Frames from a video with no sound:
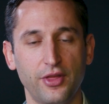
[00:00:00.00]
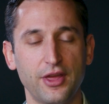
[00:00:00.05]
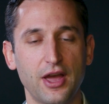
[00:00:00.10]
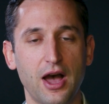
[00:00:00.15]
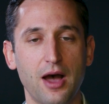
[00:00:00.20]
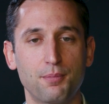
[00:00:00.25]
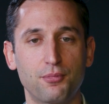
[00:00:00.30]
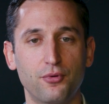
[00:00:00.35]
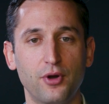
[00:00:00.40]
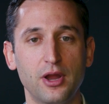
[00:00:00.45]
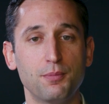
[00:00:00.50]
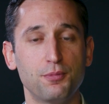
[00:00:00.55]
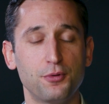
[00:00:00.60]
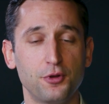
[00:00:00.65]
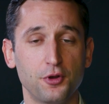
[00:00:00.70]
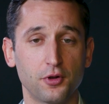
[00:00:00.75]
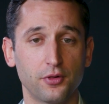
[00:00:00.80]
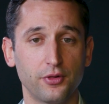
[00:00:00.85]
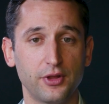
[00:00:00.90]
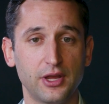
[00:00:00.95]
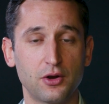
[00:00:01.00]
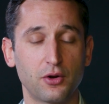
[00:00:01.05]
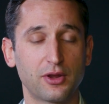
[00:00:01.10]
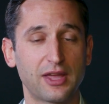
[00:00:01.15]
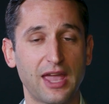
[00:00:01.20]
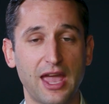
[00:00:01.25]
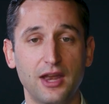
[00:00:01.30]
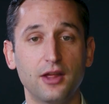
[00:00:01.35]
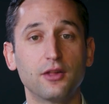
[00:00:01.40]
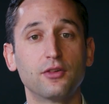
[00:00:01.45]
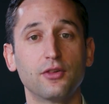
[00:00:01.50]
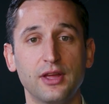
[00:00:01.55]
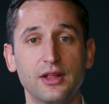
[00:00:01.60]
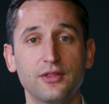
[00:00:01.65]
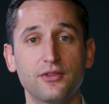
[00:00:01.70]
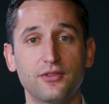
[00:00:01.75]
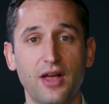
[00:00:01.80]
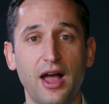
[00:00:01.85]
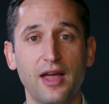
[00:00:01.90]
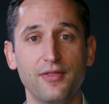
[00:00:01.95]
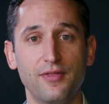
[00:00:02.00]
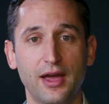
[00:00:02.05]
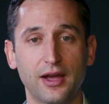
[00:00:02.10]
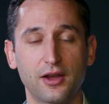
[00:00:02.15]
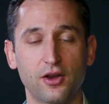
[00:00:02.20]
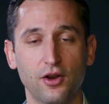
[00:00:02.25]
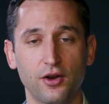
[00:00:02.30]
and they operate purely and organically inside that